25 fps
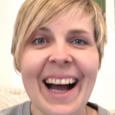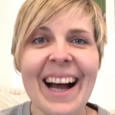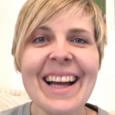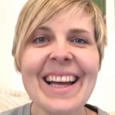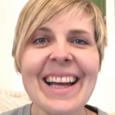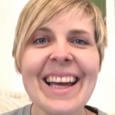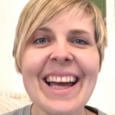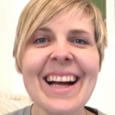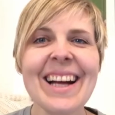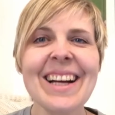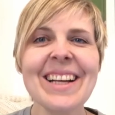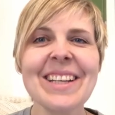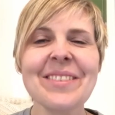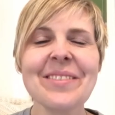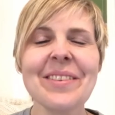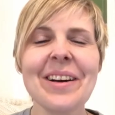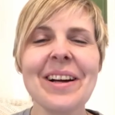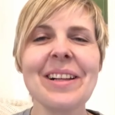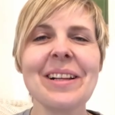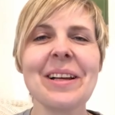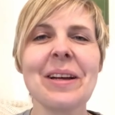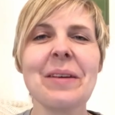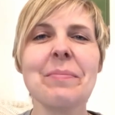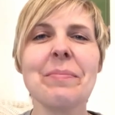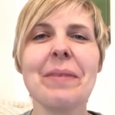Hi guys,
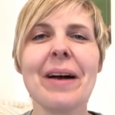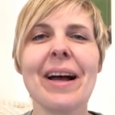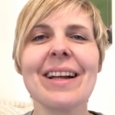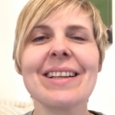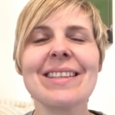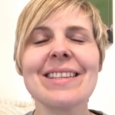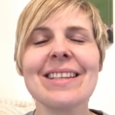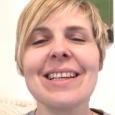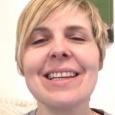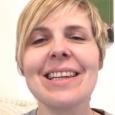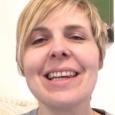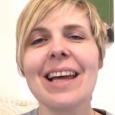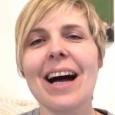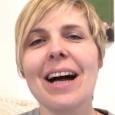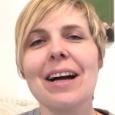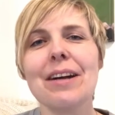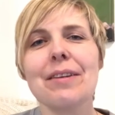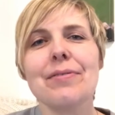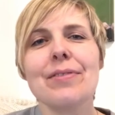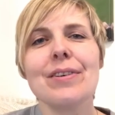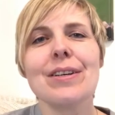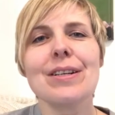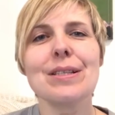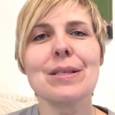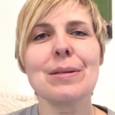welcome back to Life
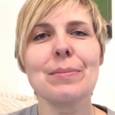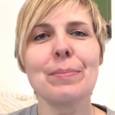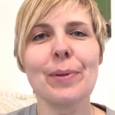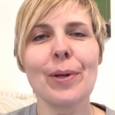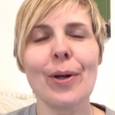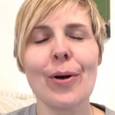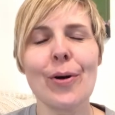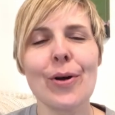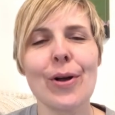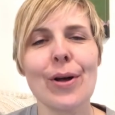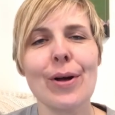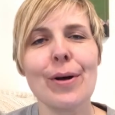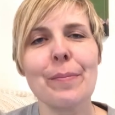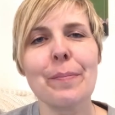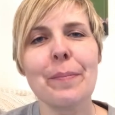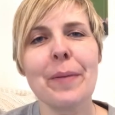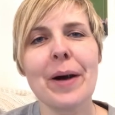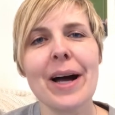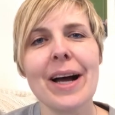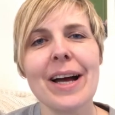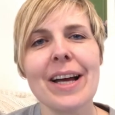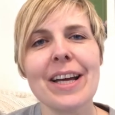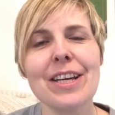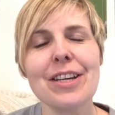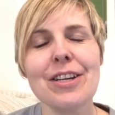as a Blogger,
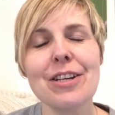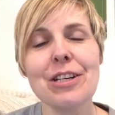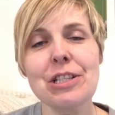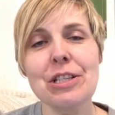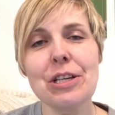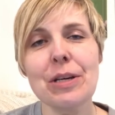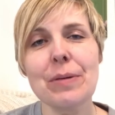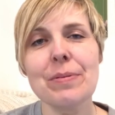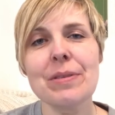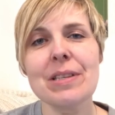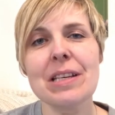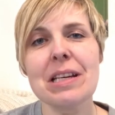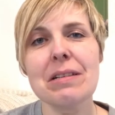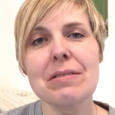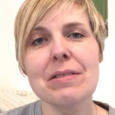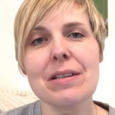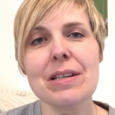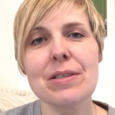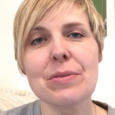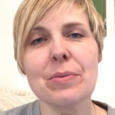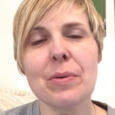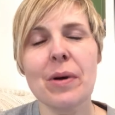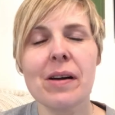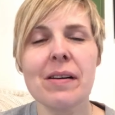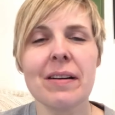my YouTube
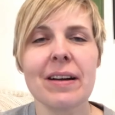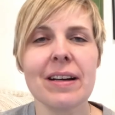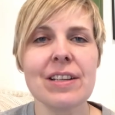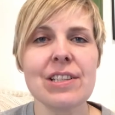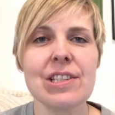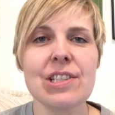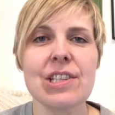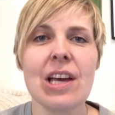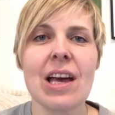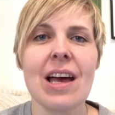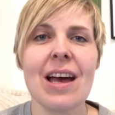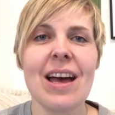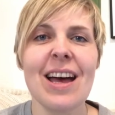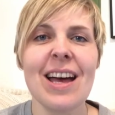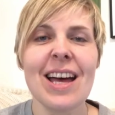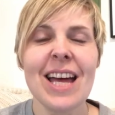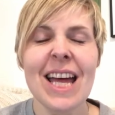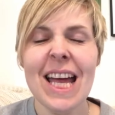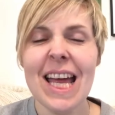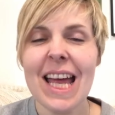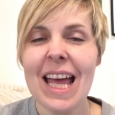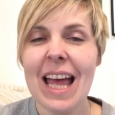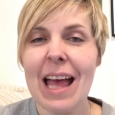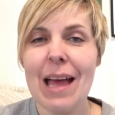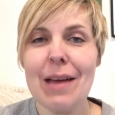series where I share
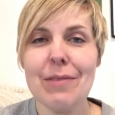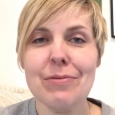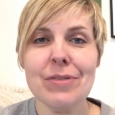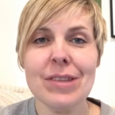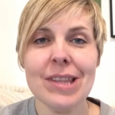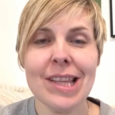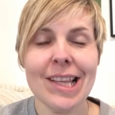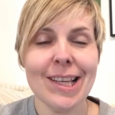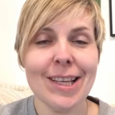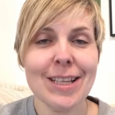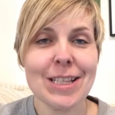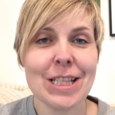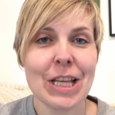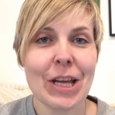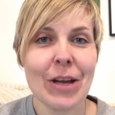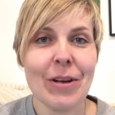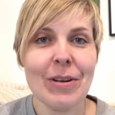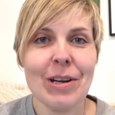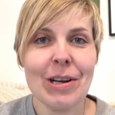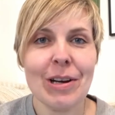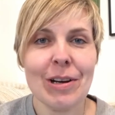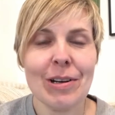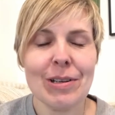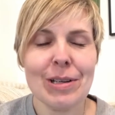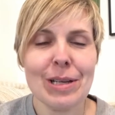everything that's
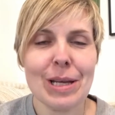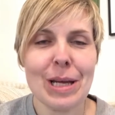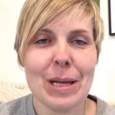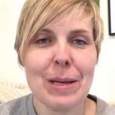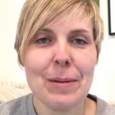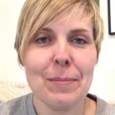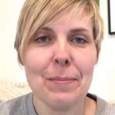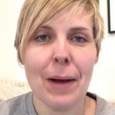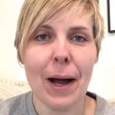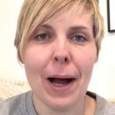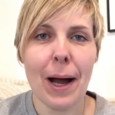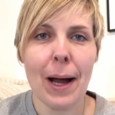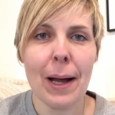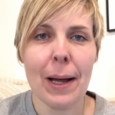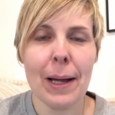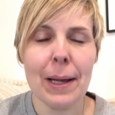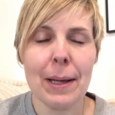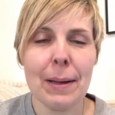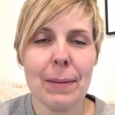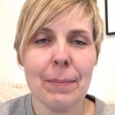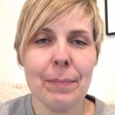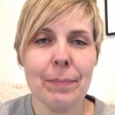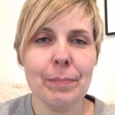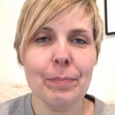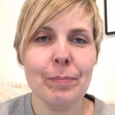going on in my
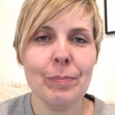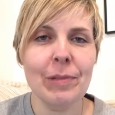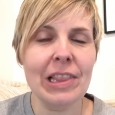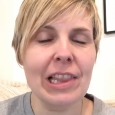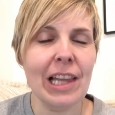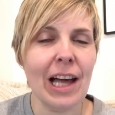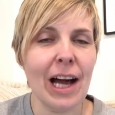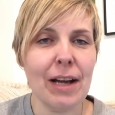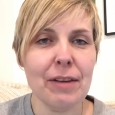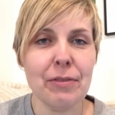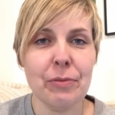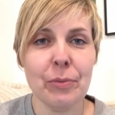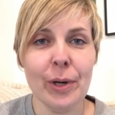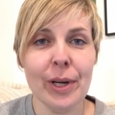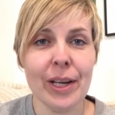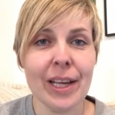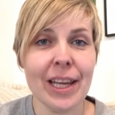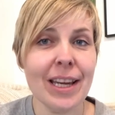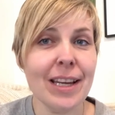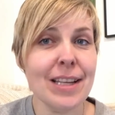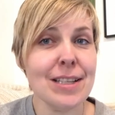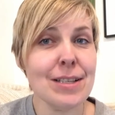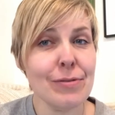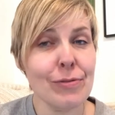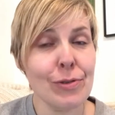life
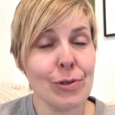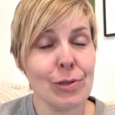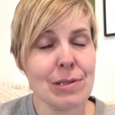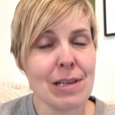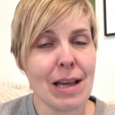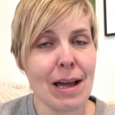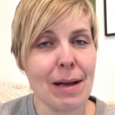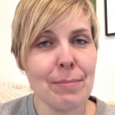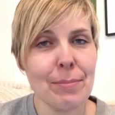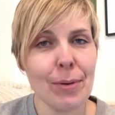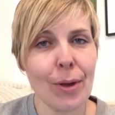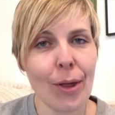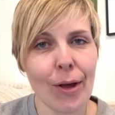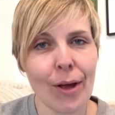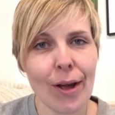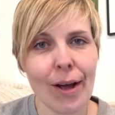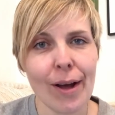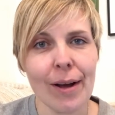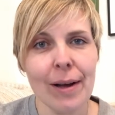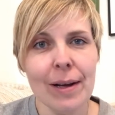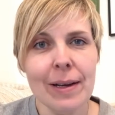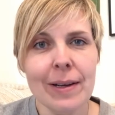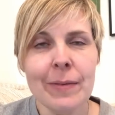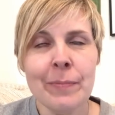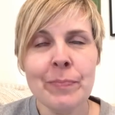working as a full-time
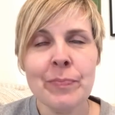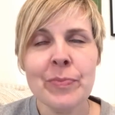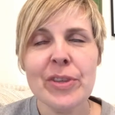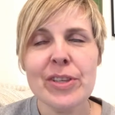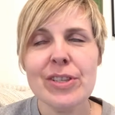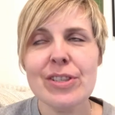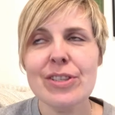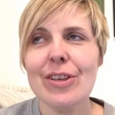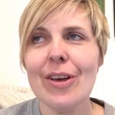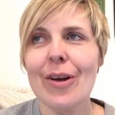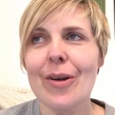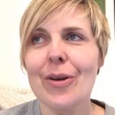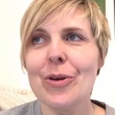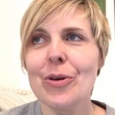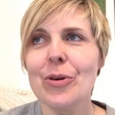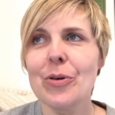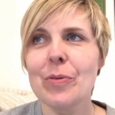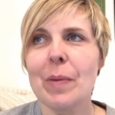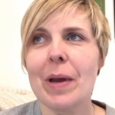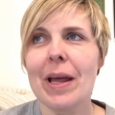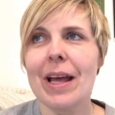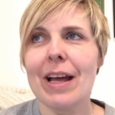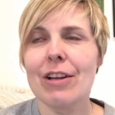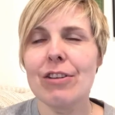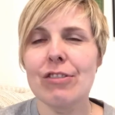blogger. So
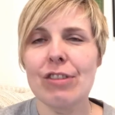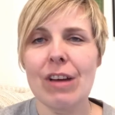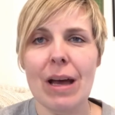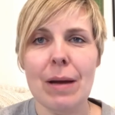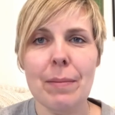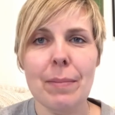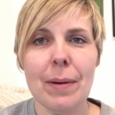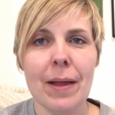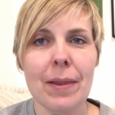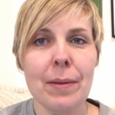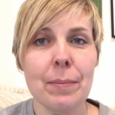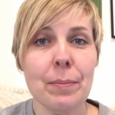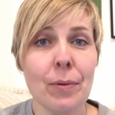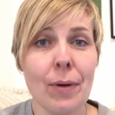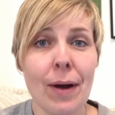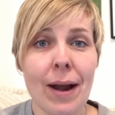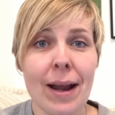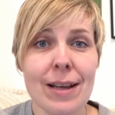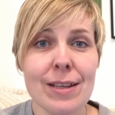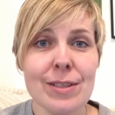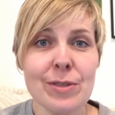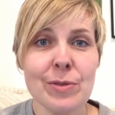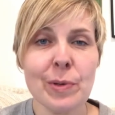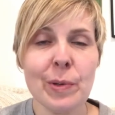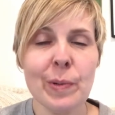normally I chat about the
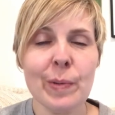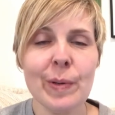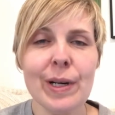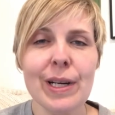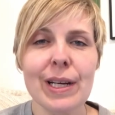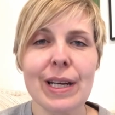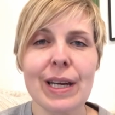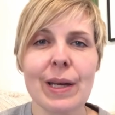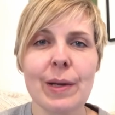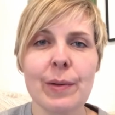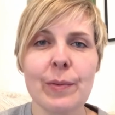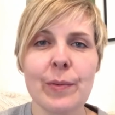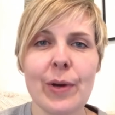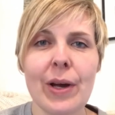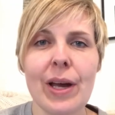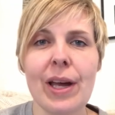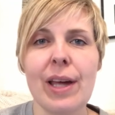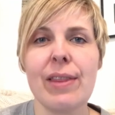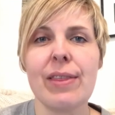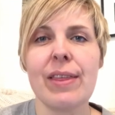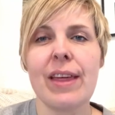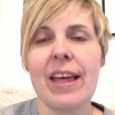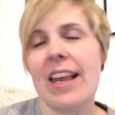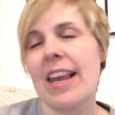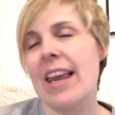brands we're working
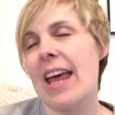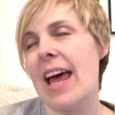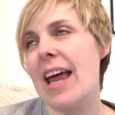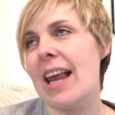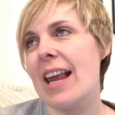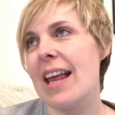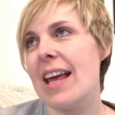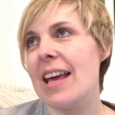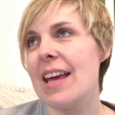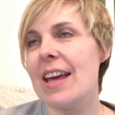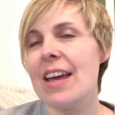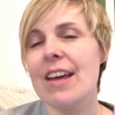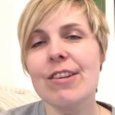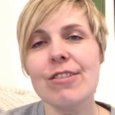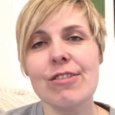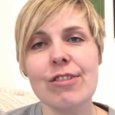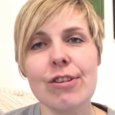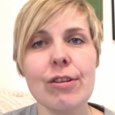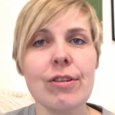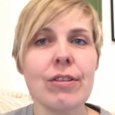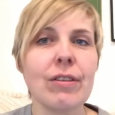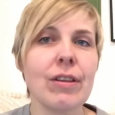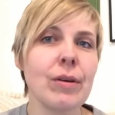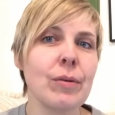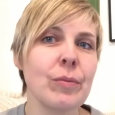with and any
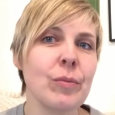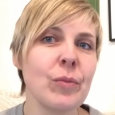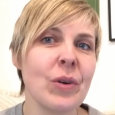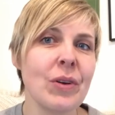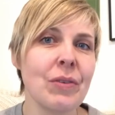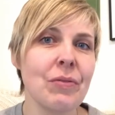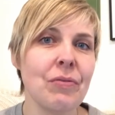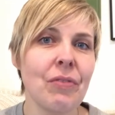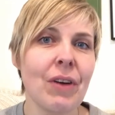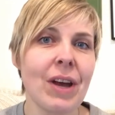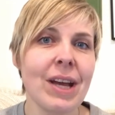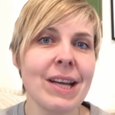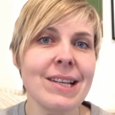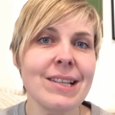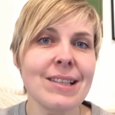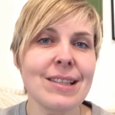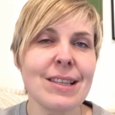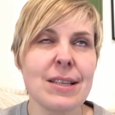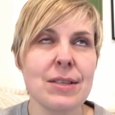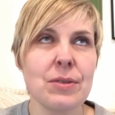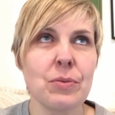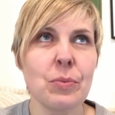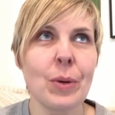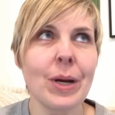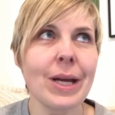issues that we've faced
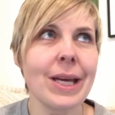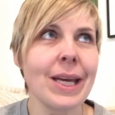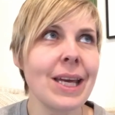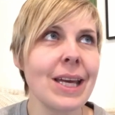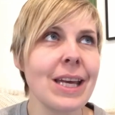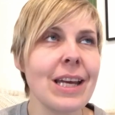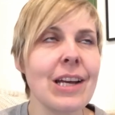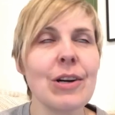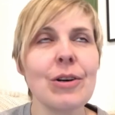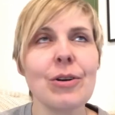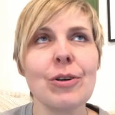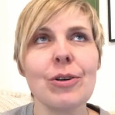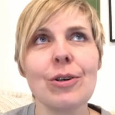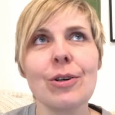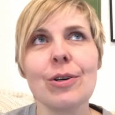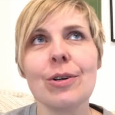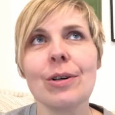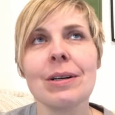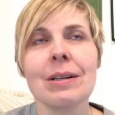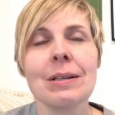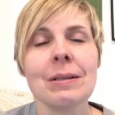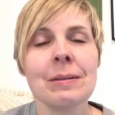this week or